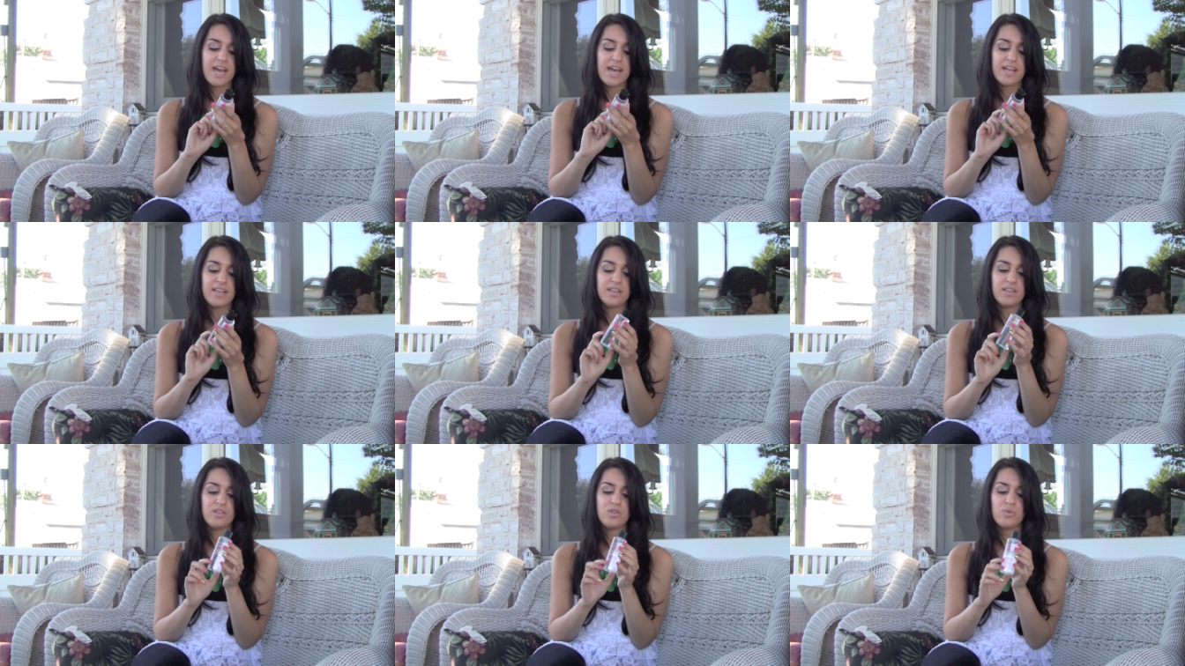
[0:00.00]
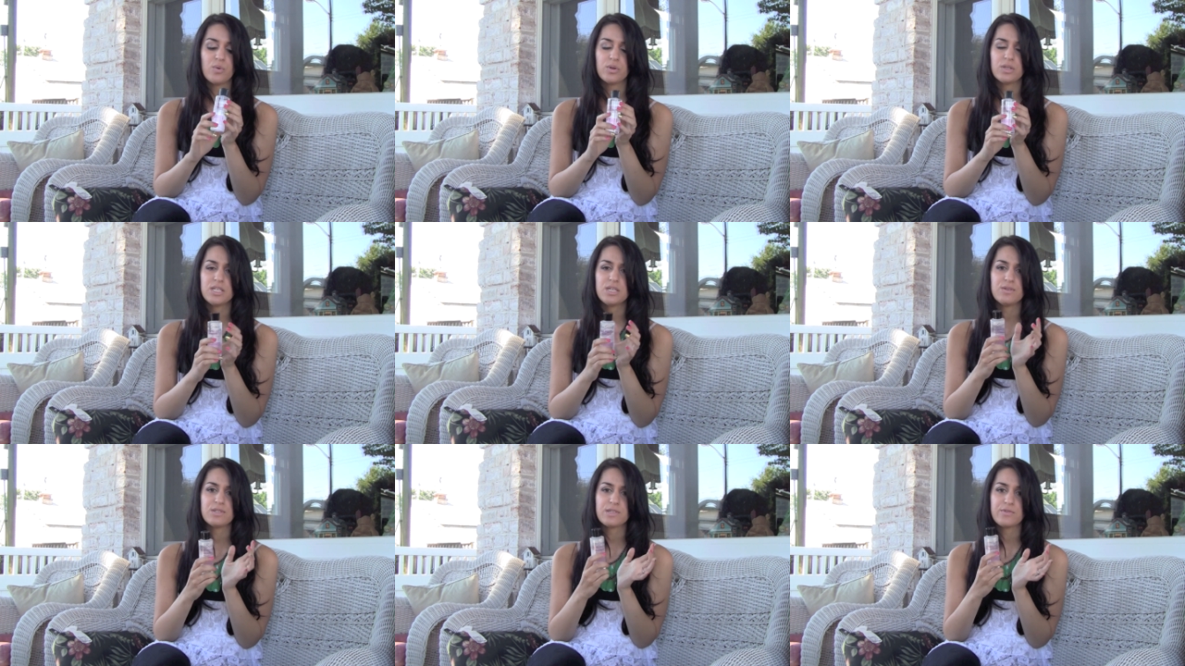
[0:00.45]
And you
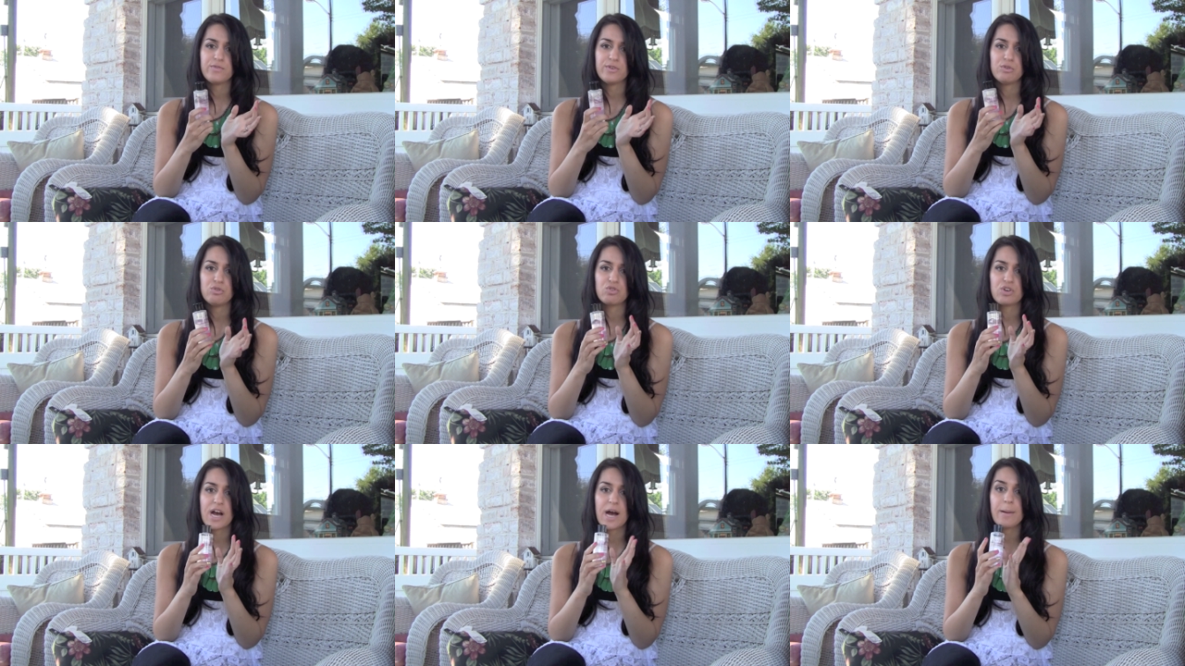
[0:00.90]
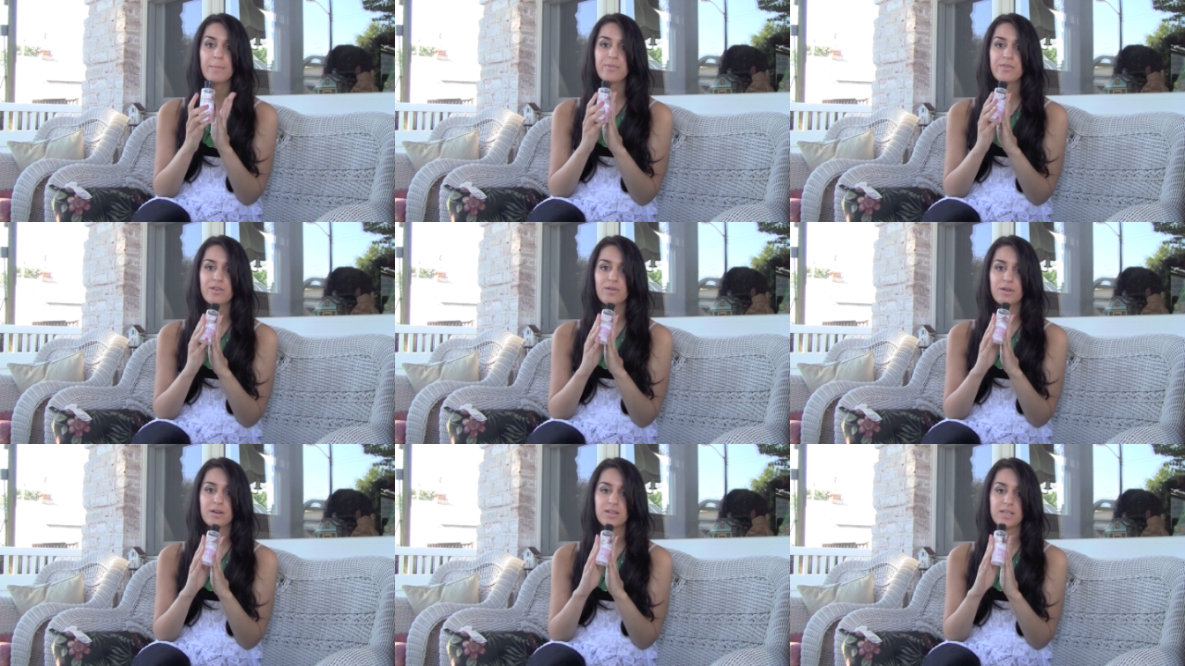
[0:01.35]
only use a few
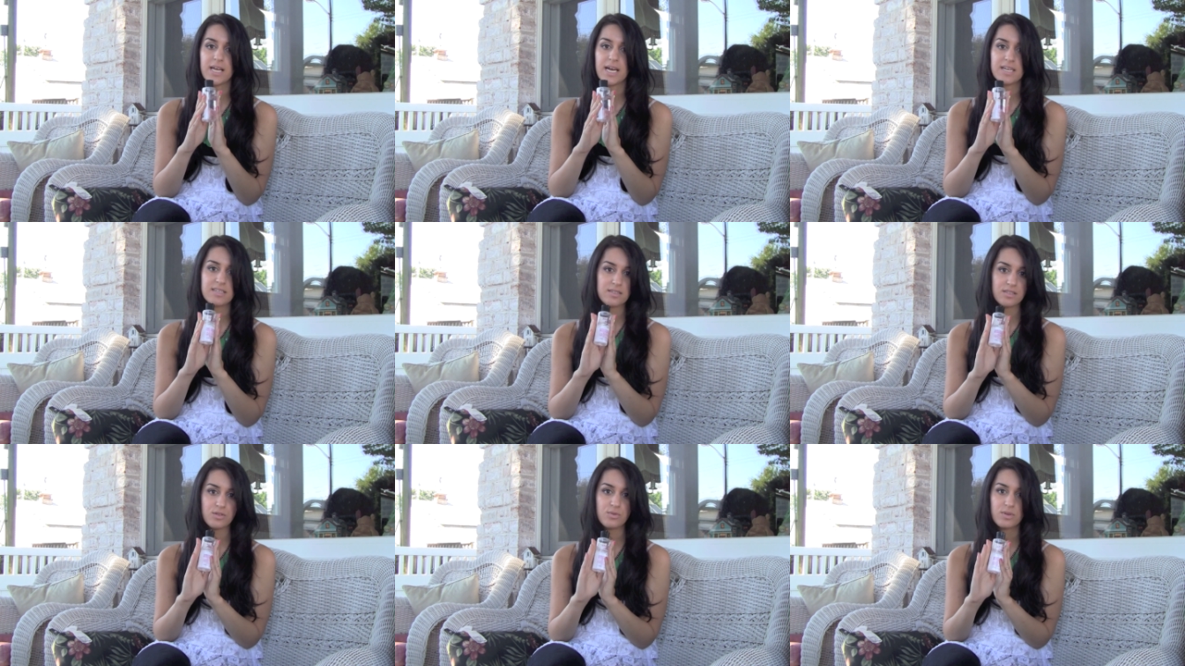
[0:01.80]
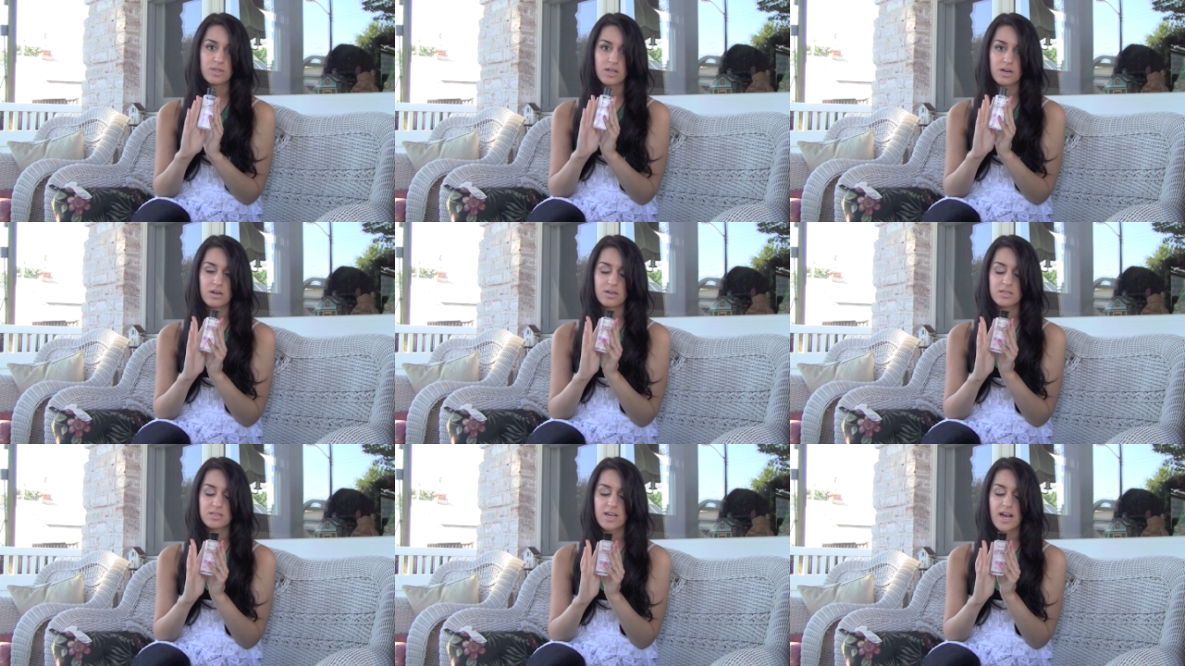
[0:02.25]
drops, so it'll last you a
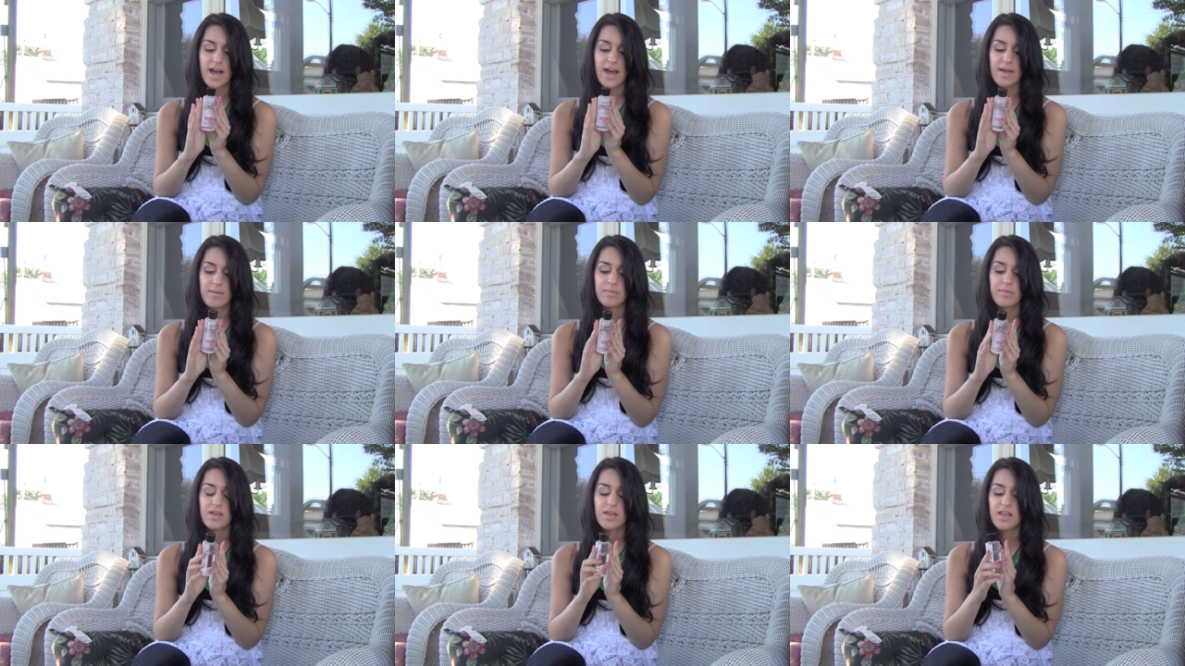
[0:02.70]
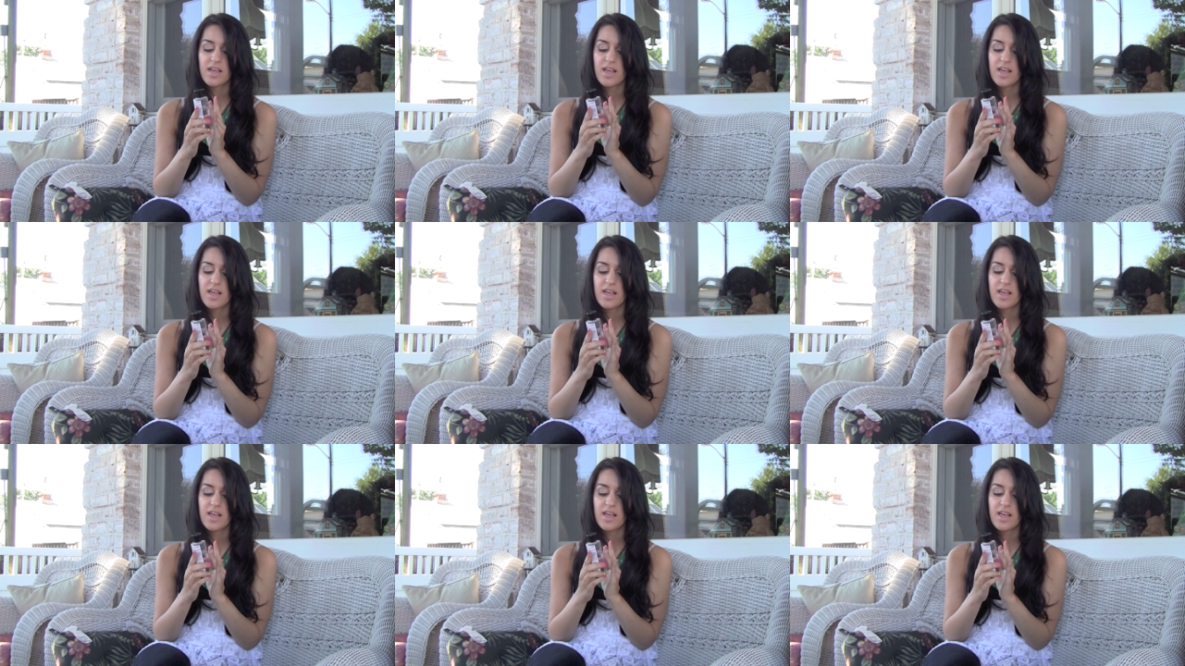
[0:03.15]
long time.